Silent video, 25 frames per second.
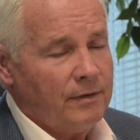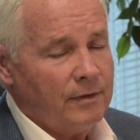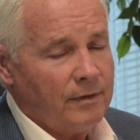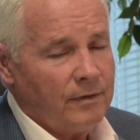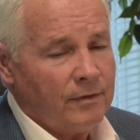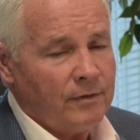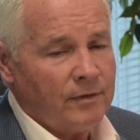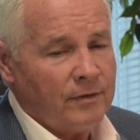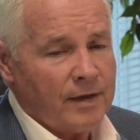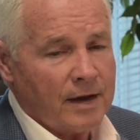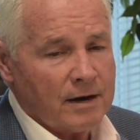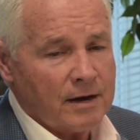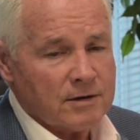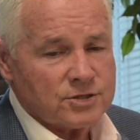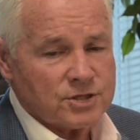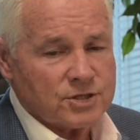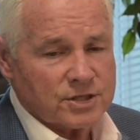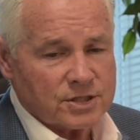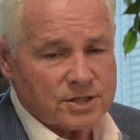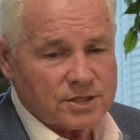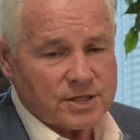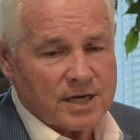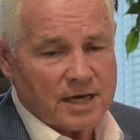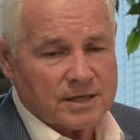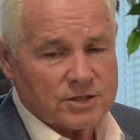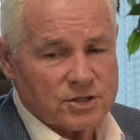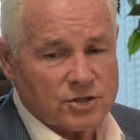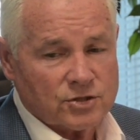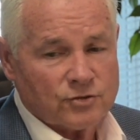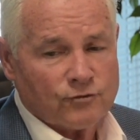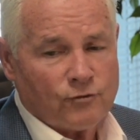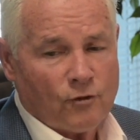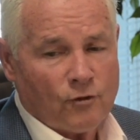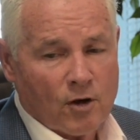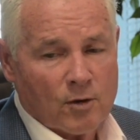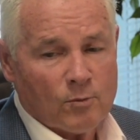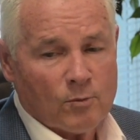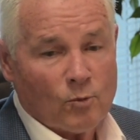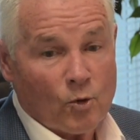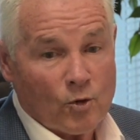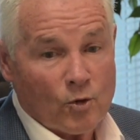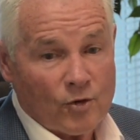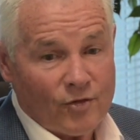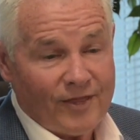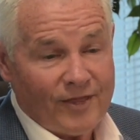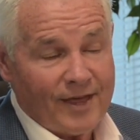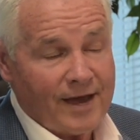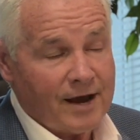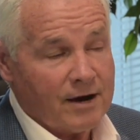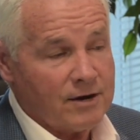their success is far more
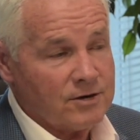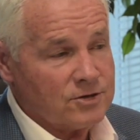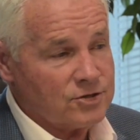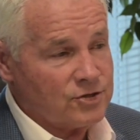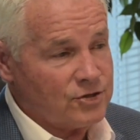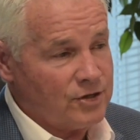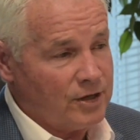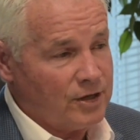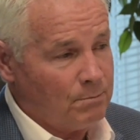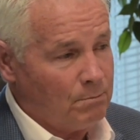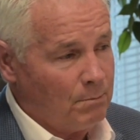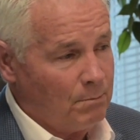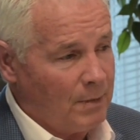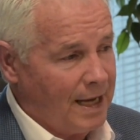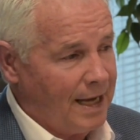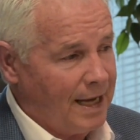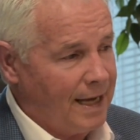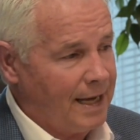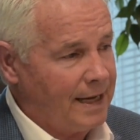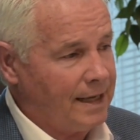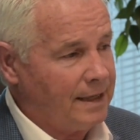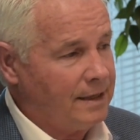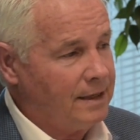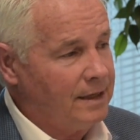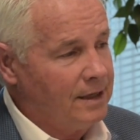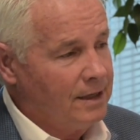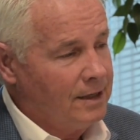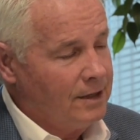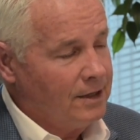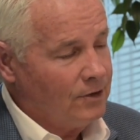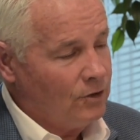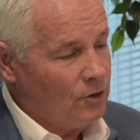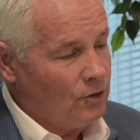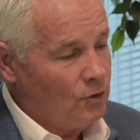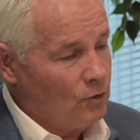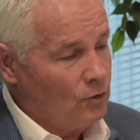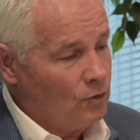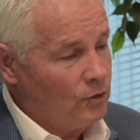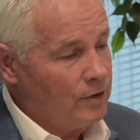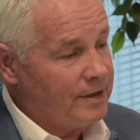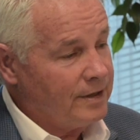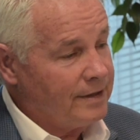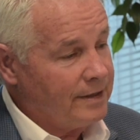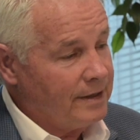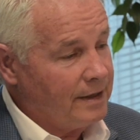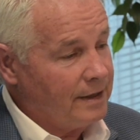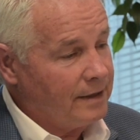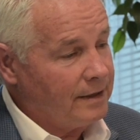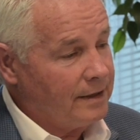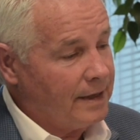theirs than mine. The only
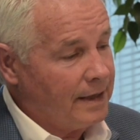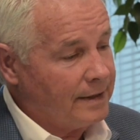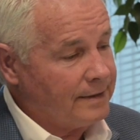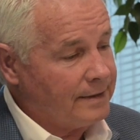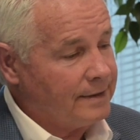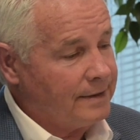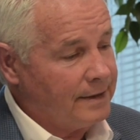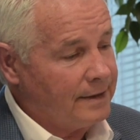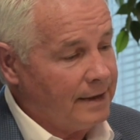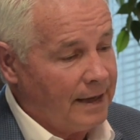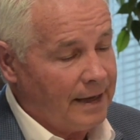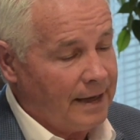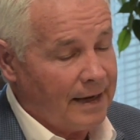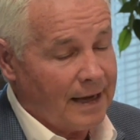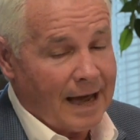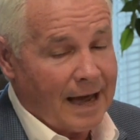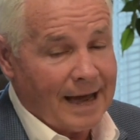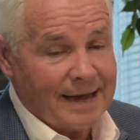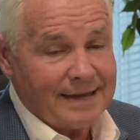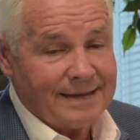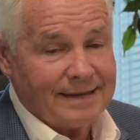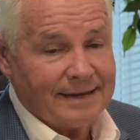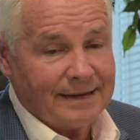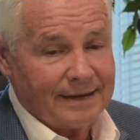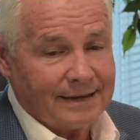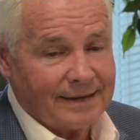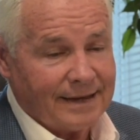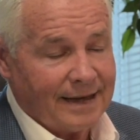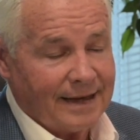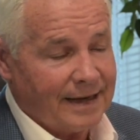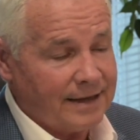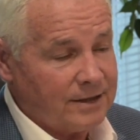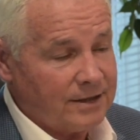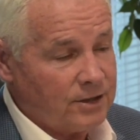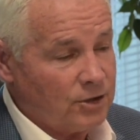thing that I think that I